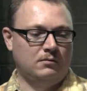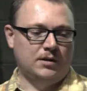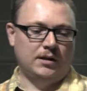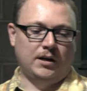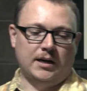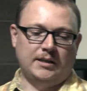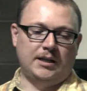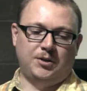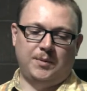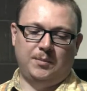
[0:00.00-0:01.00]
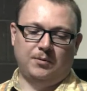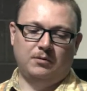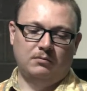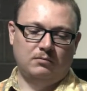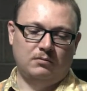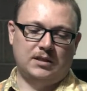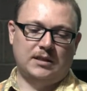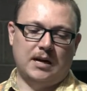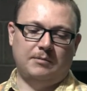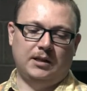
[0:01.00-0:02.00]
You got to teach people,
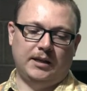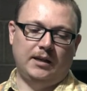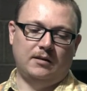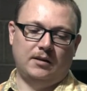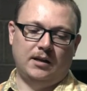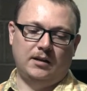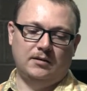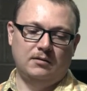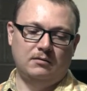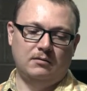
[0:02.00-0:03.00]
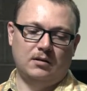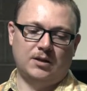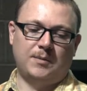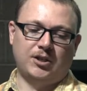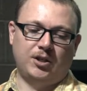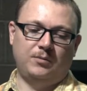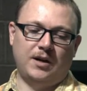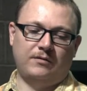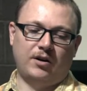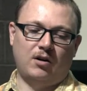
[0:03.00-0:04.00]
stop clicking on things, especially
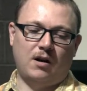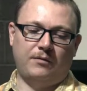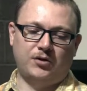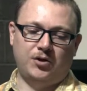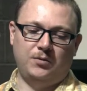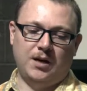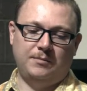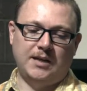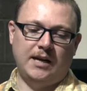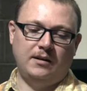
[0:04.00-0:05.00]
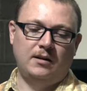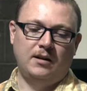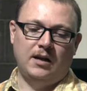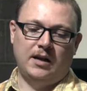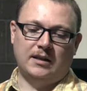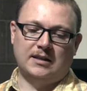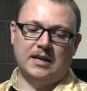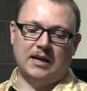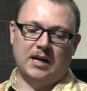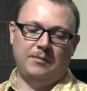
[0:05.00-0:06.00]
whenever it offers you an update and it's
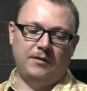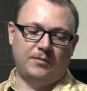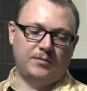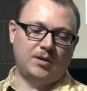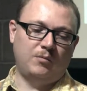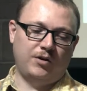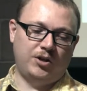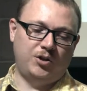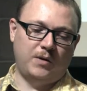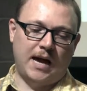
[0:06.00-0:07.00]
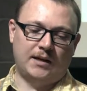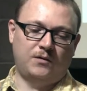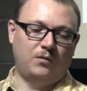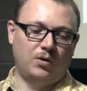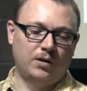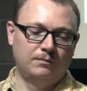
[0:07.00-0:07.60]
not coming from somewhere that you asked for.